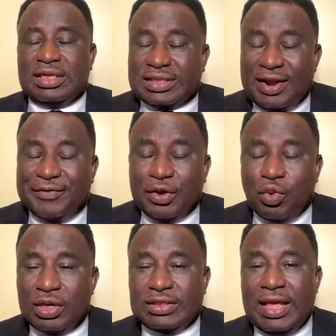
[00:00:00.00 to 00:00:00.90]
traffic
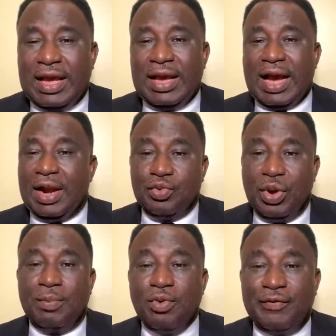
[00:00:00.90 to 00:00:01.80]
was there and
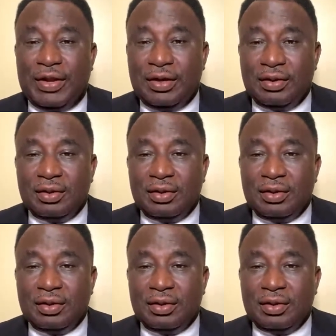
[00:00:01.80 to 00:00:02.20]
we're moving.